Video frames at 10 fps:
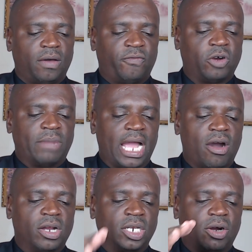For by
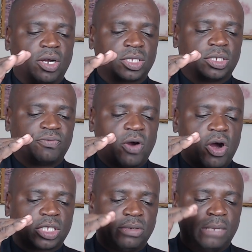
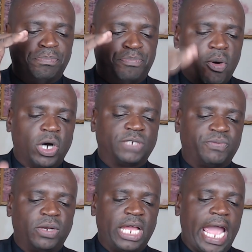uttering
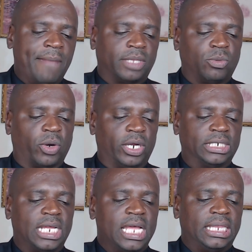boastful empty
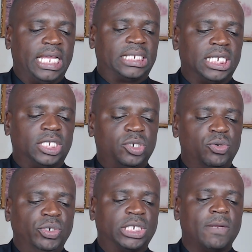words, they
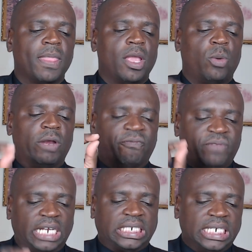seduce with
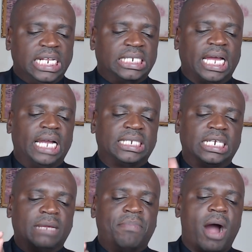fleshly desires
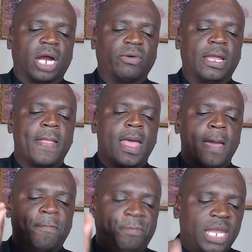and debauchery
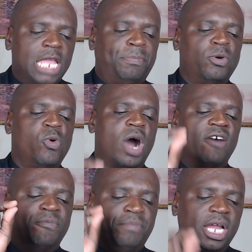people who
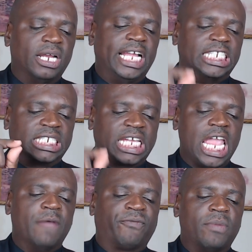have barely
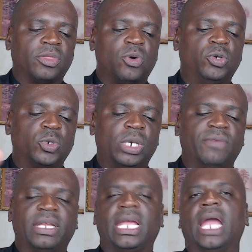escaped from those who
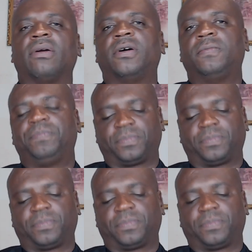live in error.